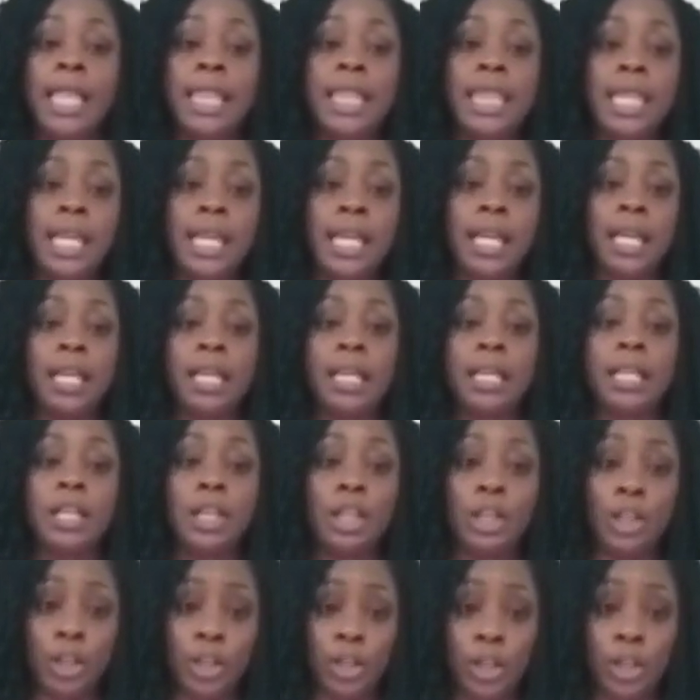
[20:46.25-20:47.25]
then
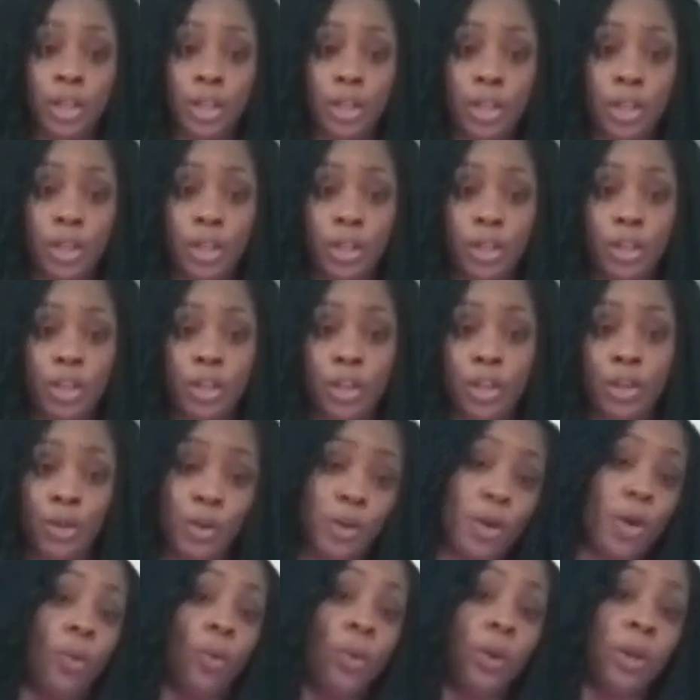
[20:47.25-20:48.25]
you
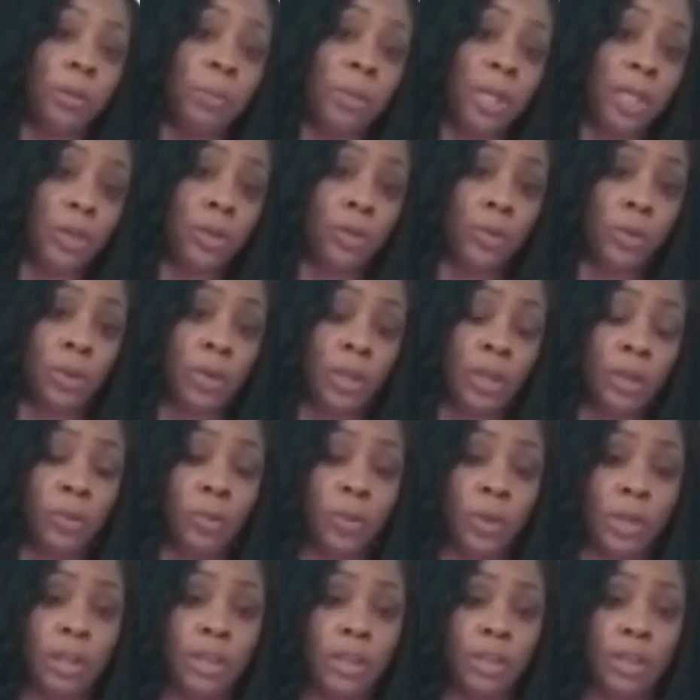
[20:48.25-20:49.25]
don't want to be doing it
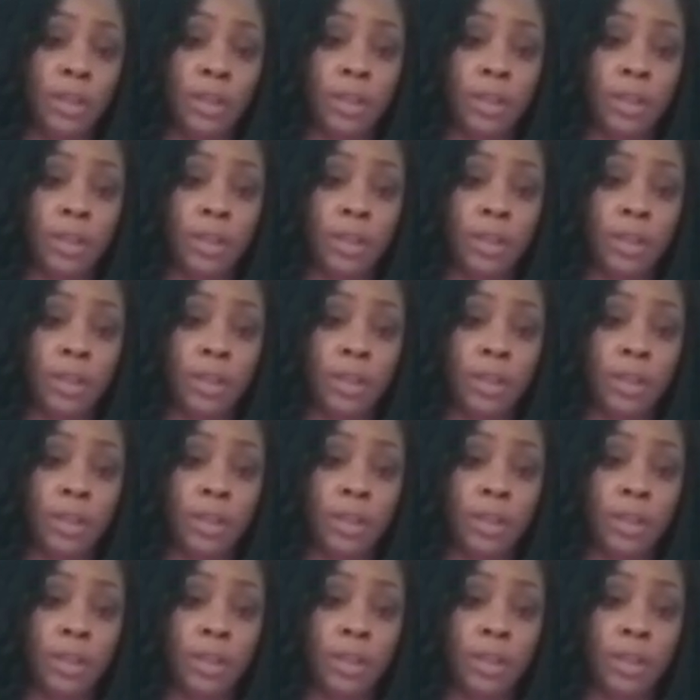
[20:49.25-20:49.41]
with